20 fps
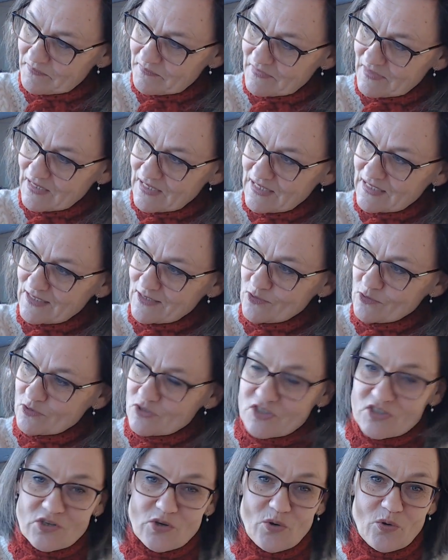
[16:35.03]
it
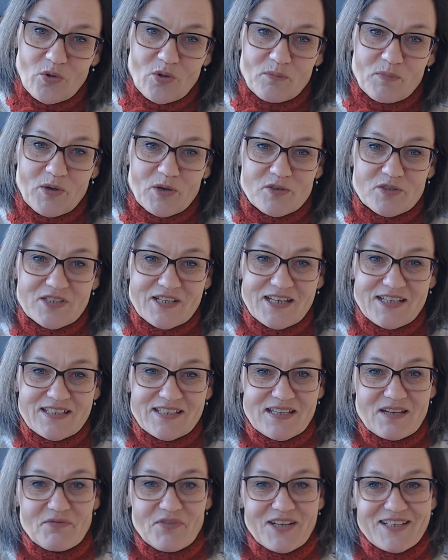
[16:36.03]
looks almost
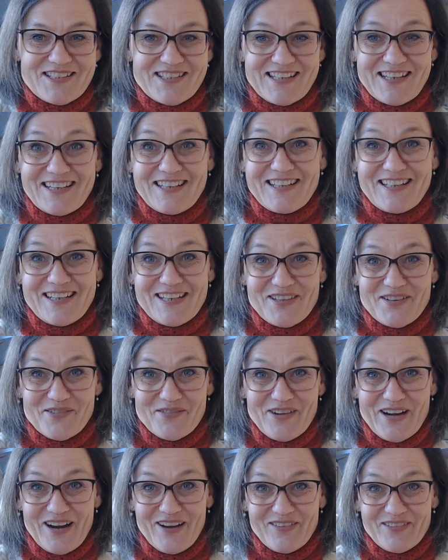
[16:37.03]
as if it's knitted in the
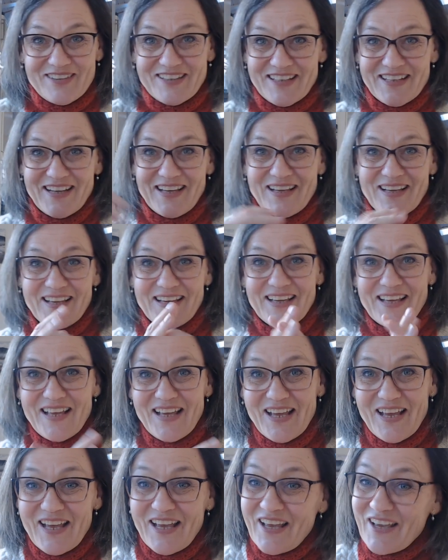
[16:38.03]
round.
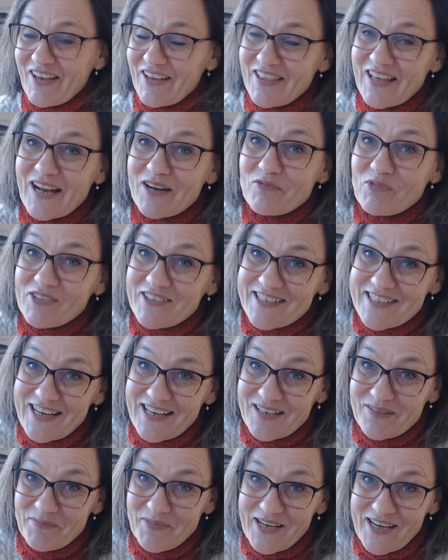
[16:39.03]
That will
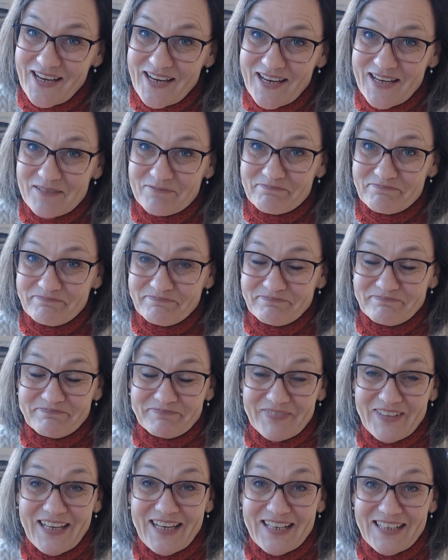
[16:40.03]
take me
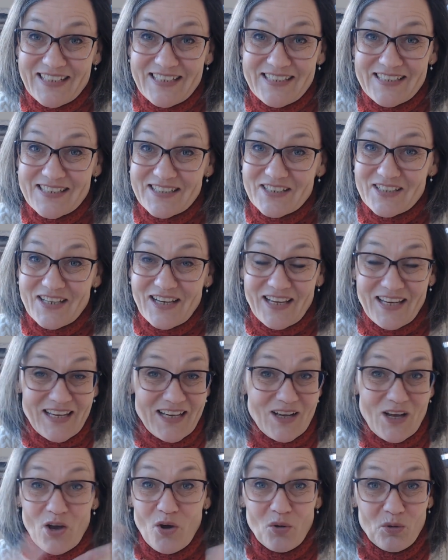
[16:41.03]
at least
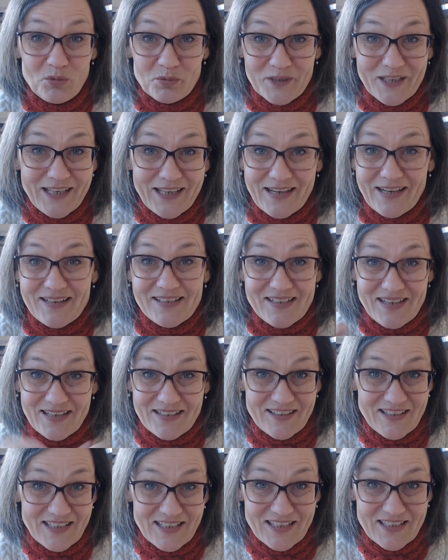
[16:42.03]
a whole weekend, I
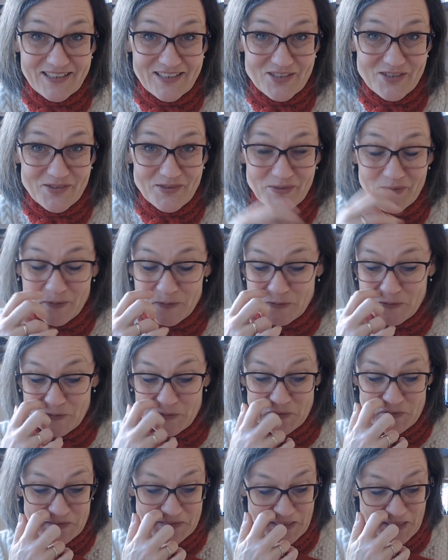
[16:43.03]
think,
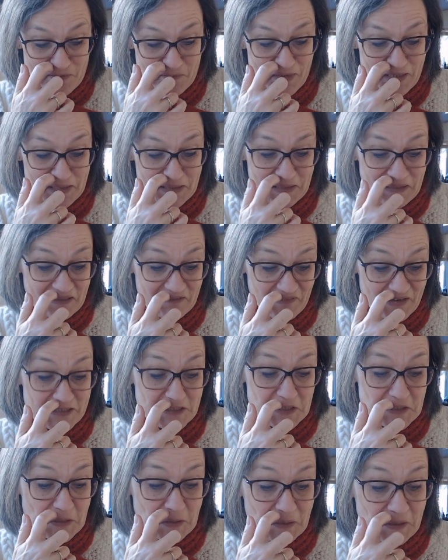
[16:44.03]
to seam it
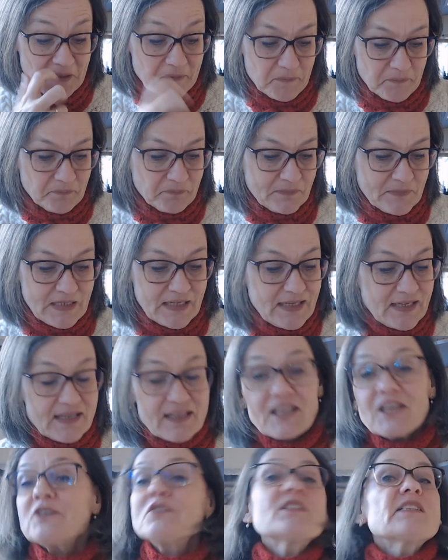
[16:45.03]
eventually.
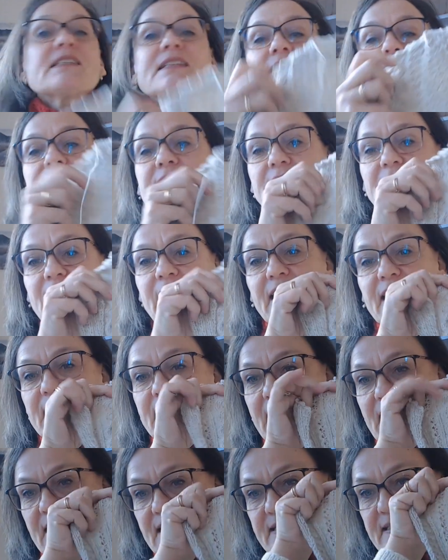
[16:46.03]
There's still
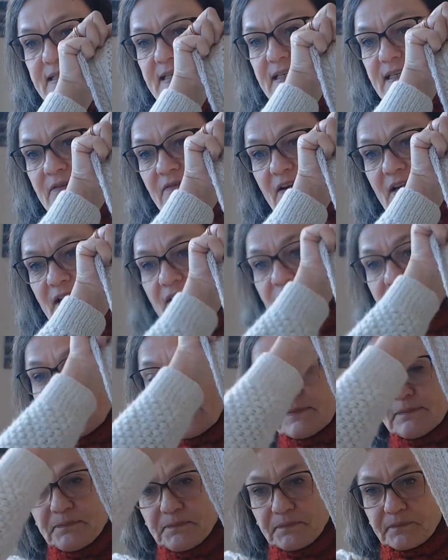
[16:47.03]
a sleeve
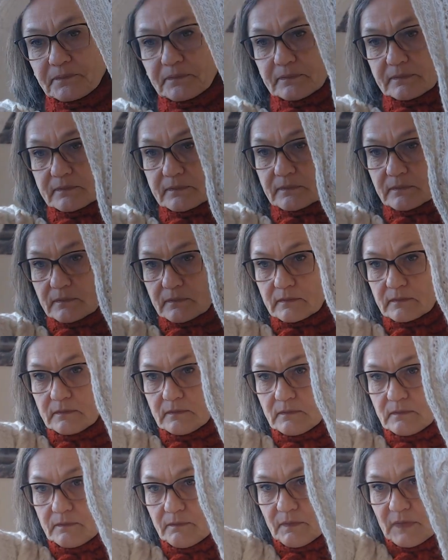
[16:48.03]
left
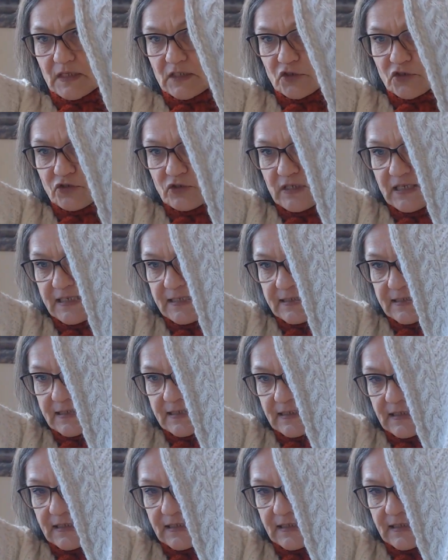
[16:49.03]
to knit.